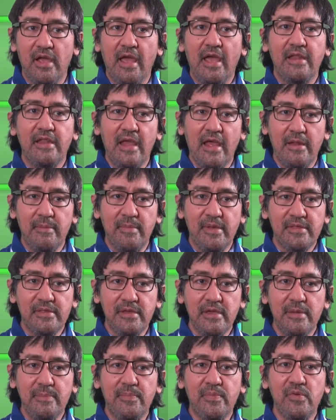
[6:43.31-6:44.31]
and
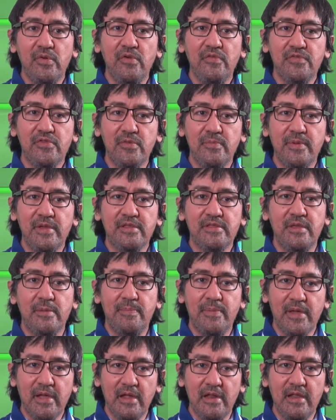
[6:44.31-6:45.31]
enmity prove to be
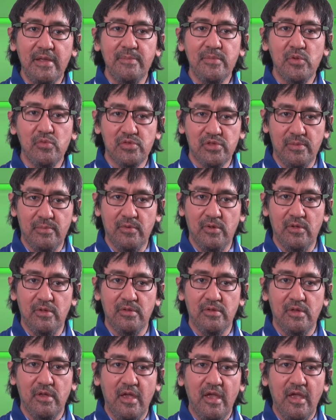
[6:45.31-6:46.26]
typically mutable.